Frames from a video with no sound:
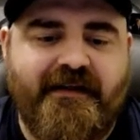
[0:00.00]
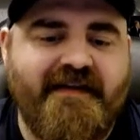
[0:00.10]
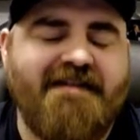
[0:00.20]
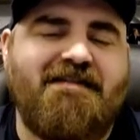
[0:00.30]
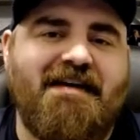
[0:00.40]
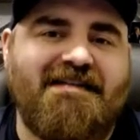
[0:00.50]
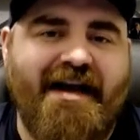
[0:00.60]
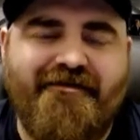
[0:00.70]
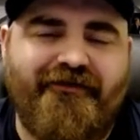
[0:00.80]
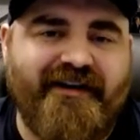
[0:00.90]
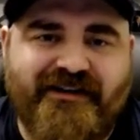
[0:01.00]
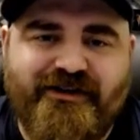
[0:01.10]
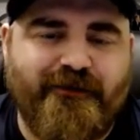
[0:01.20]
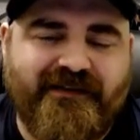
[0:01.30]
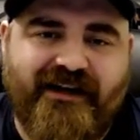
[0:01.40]
These days, every
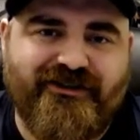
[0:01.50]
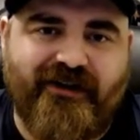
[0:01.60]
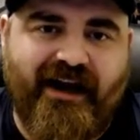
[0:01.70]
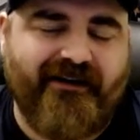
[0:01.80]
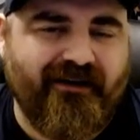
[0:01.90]
new potential hire